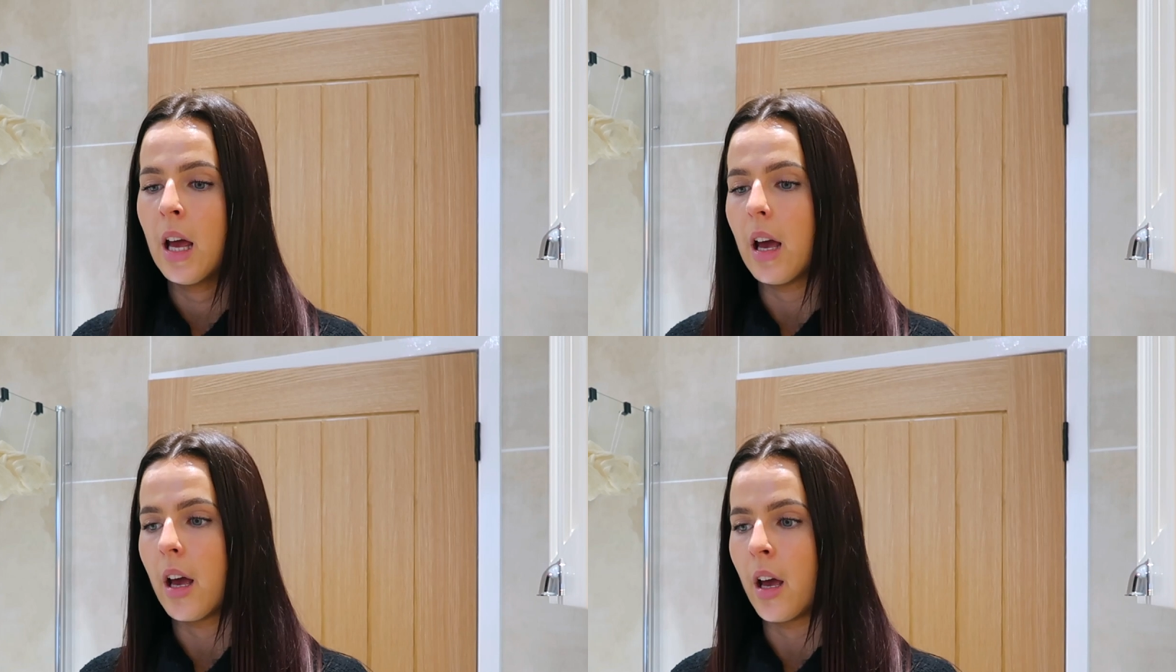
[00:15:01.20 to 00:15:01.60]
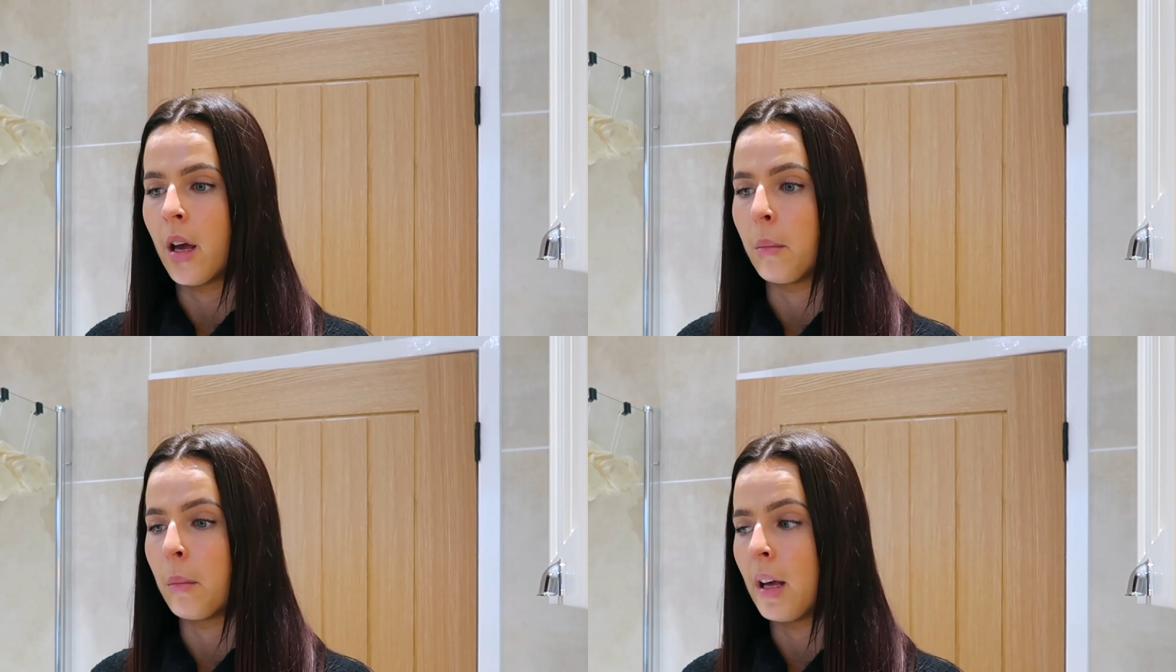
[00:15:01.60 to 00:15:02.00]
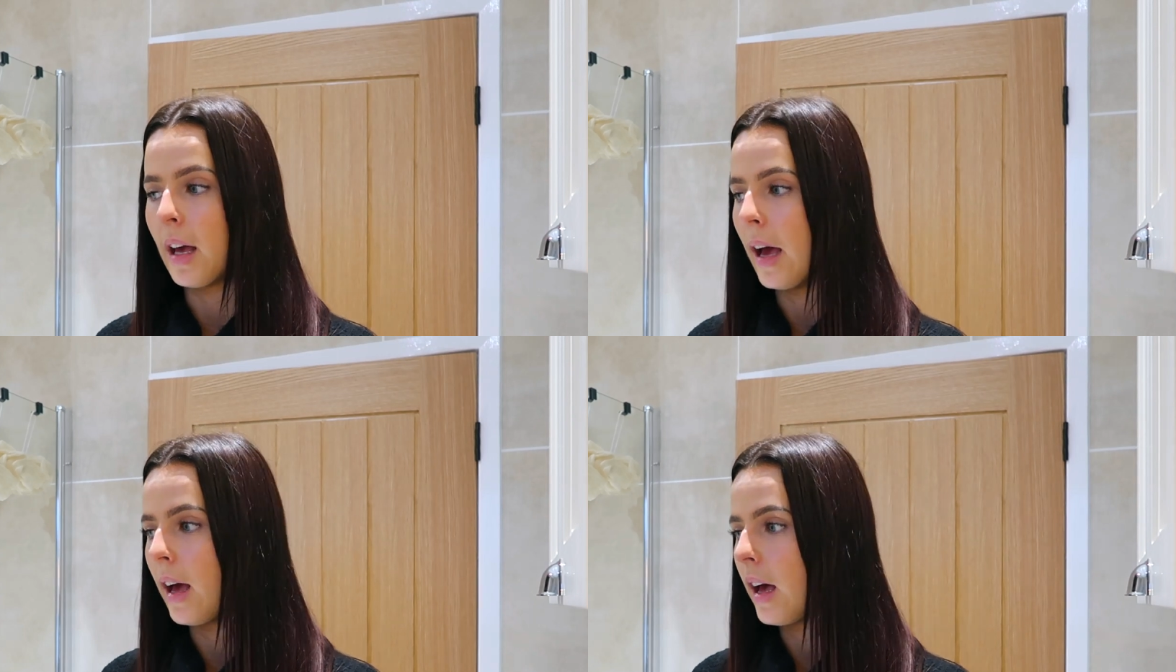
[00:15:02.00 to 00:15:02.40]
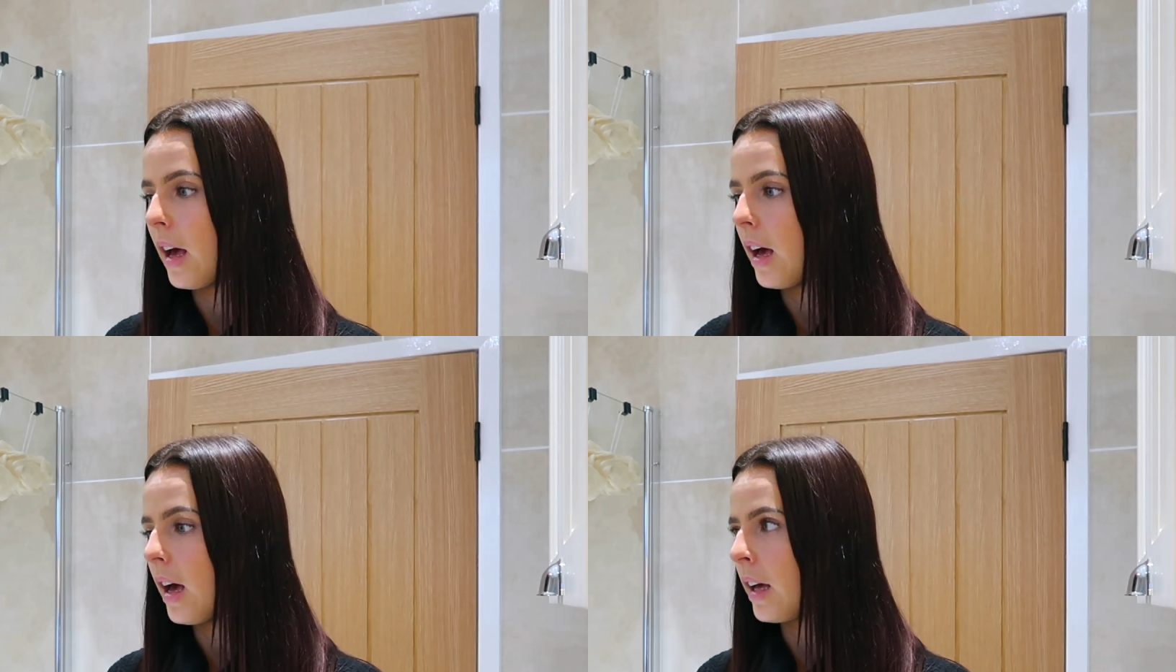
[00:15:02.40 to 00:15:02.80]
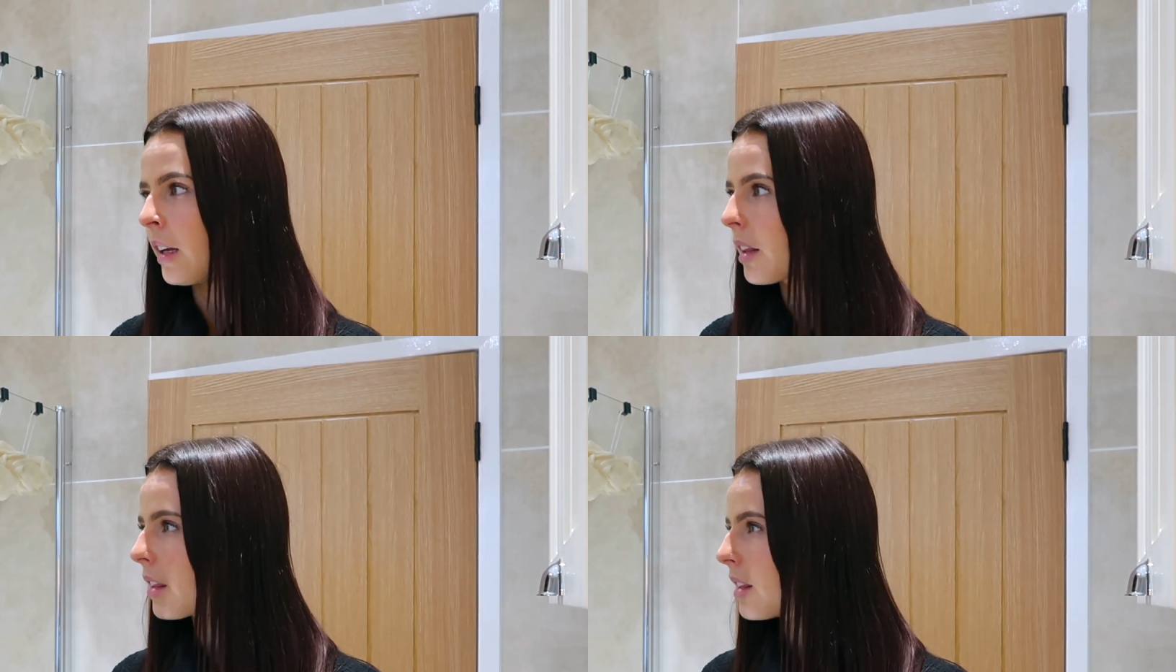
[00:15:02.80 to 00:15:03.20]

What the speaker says: And I